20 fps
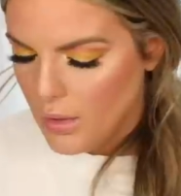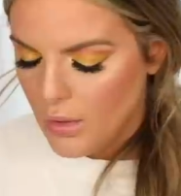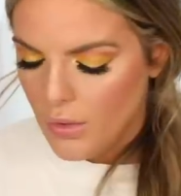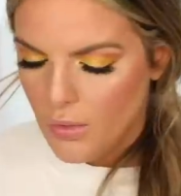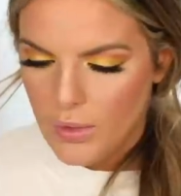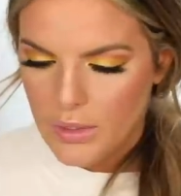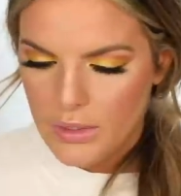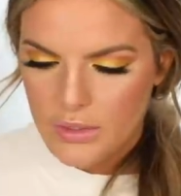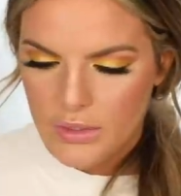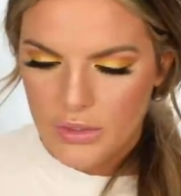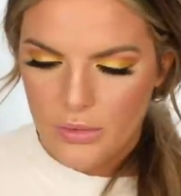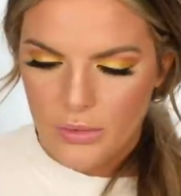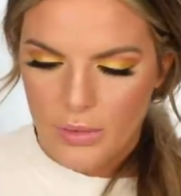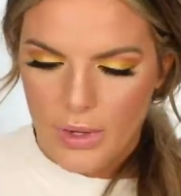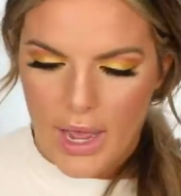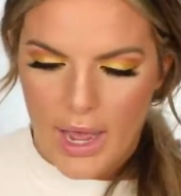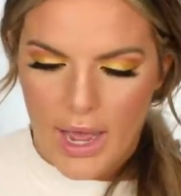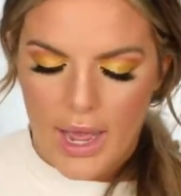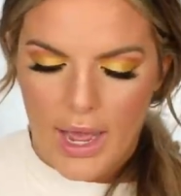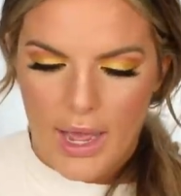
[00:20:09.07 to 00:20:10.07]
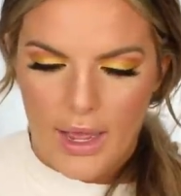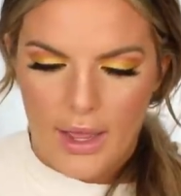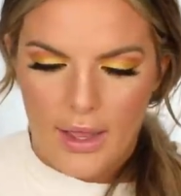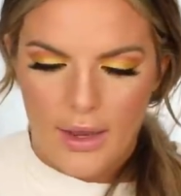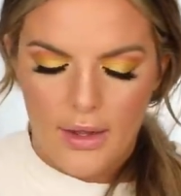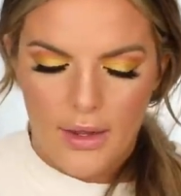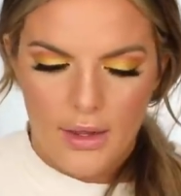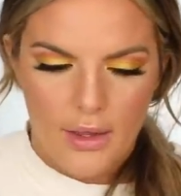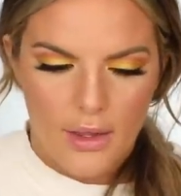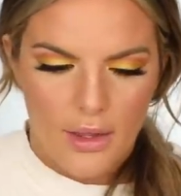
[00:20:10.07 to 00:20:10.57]
Going to
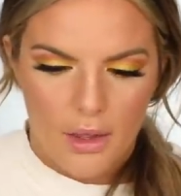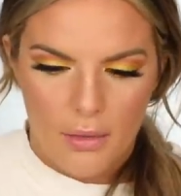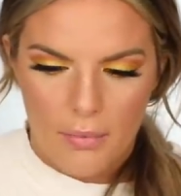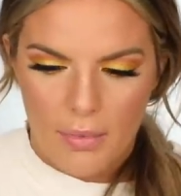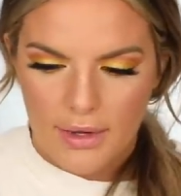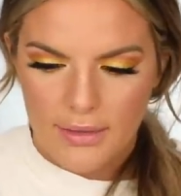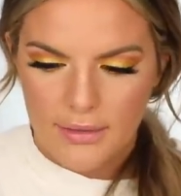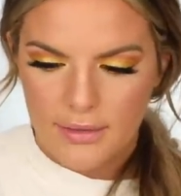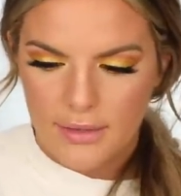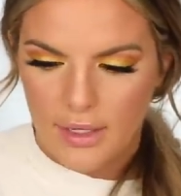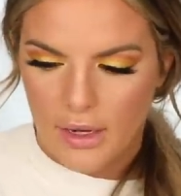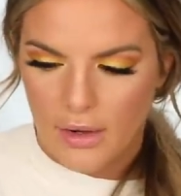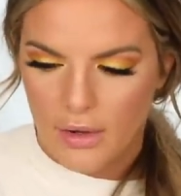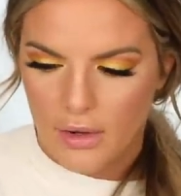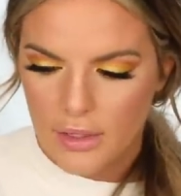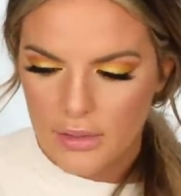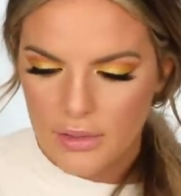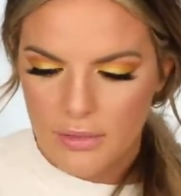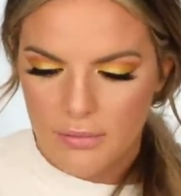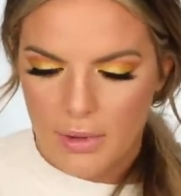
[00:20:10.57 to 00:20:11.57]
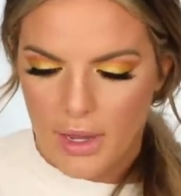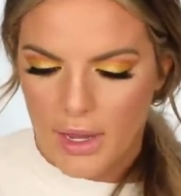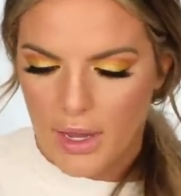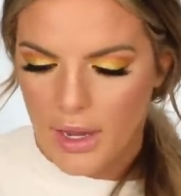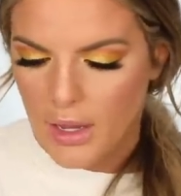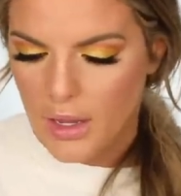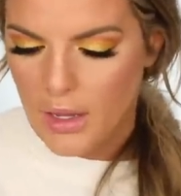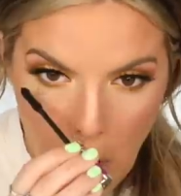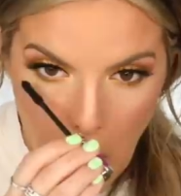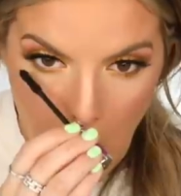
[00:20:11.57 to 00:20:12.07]
add a mascara to
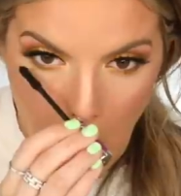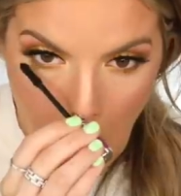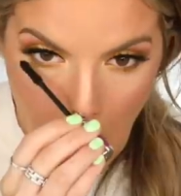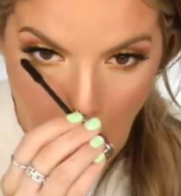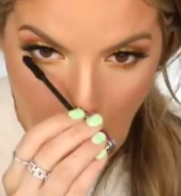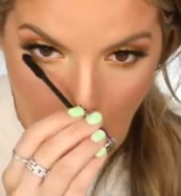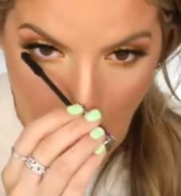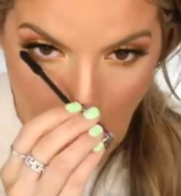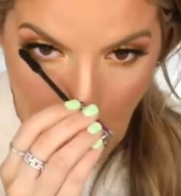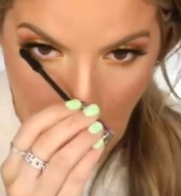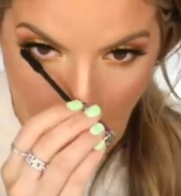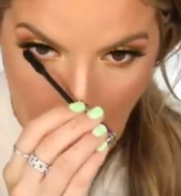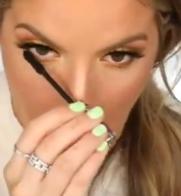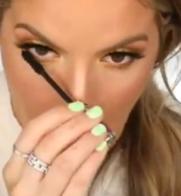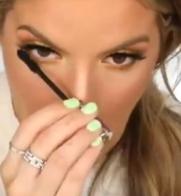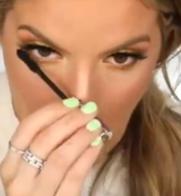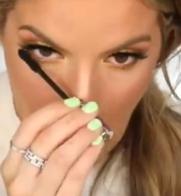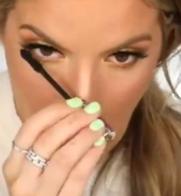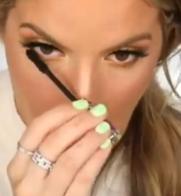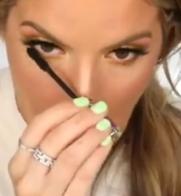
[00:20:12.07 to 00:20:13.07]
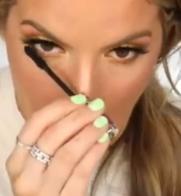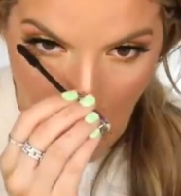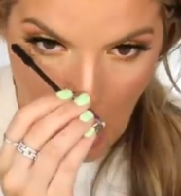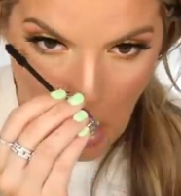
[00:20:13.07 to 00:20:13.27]
my lower lash line.